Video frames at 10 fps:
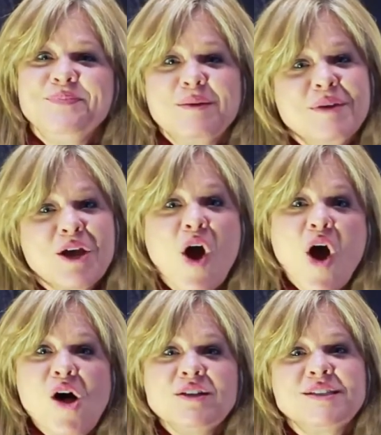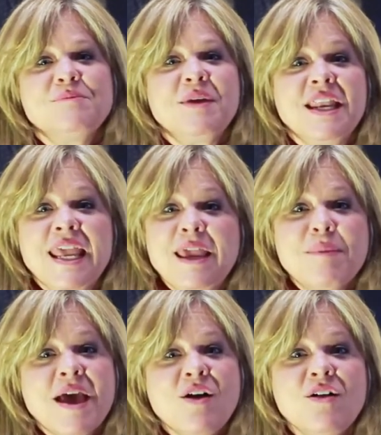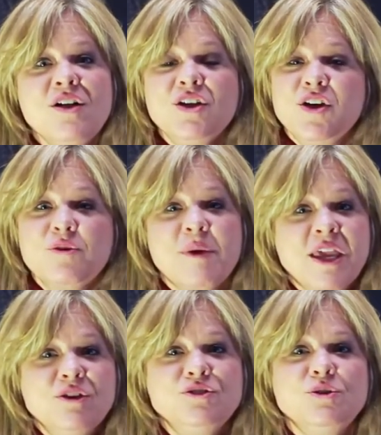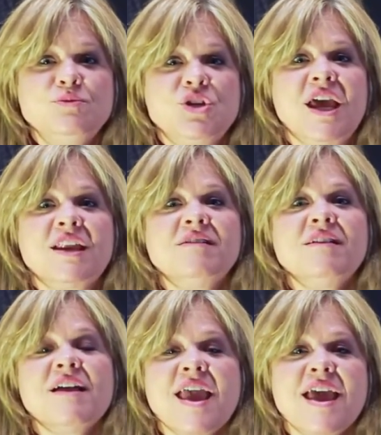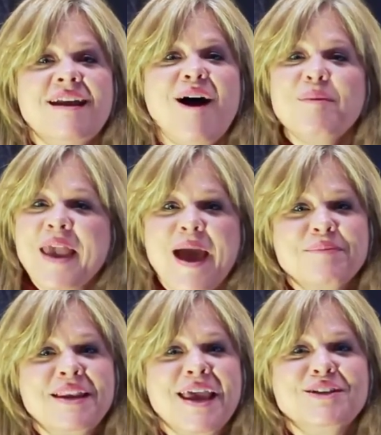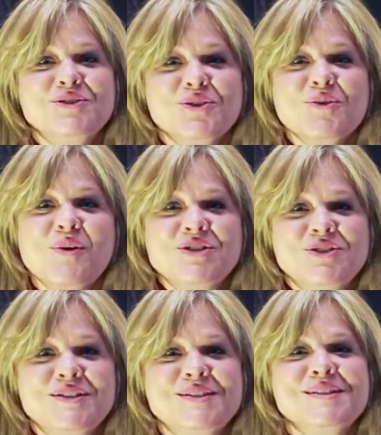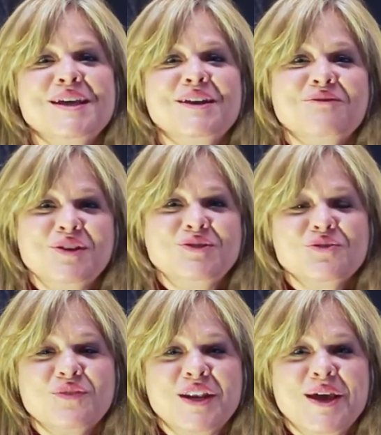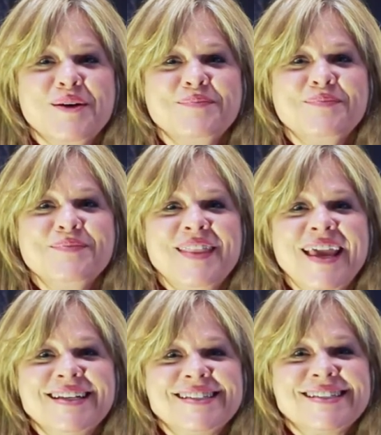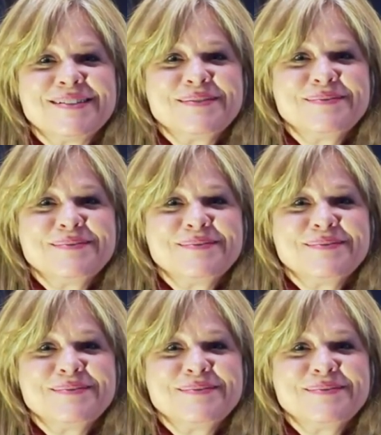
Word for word: give me a call, send me an email, go to my YouTube channel, and I'll be happy to answer your questions in a future video. Thanks.